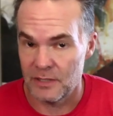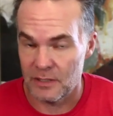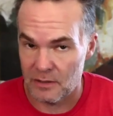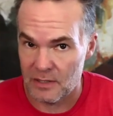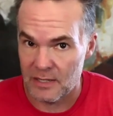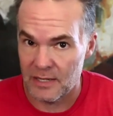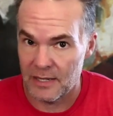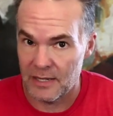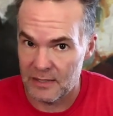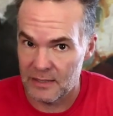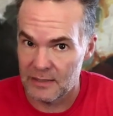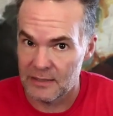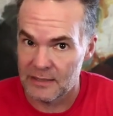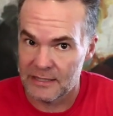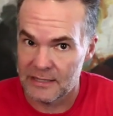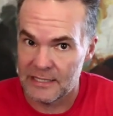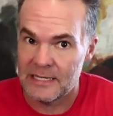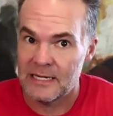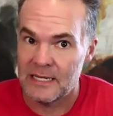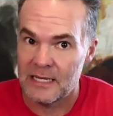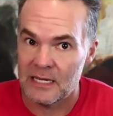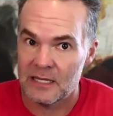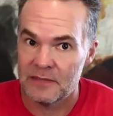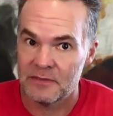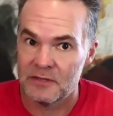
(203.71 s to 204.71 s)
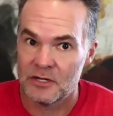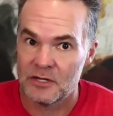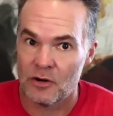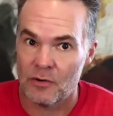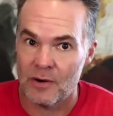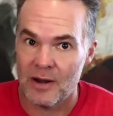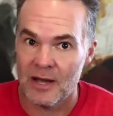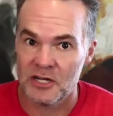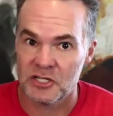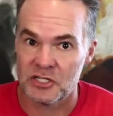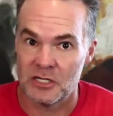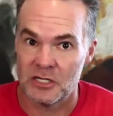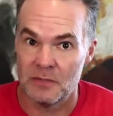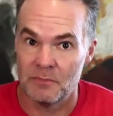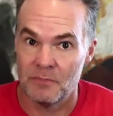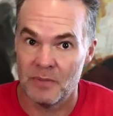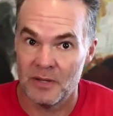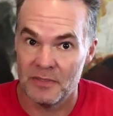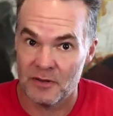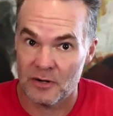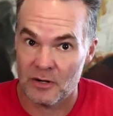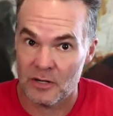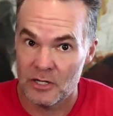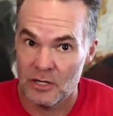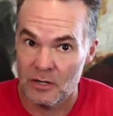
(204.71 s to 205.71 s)
They're kind of leaning in the direction,
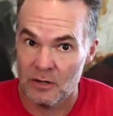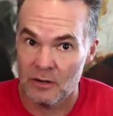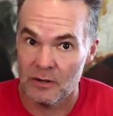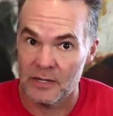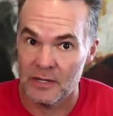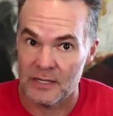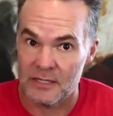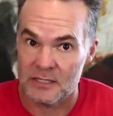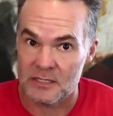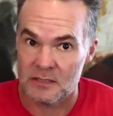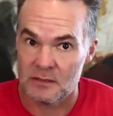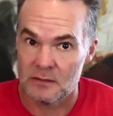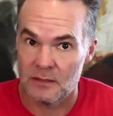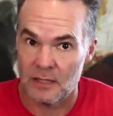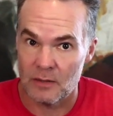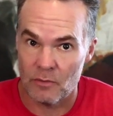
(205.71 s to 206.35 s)
but they're curious.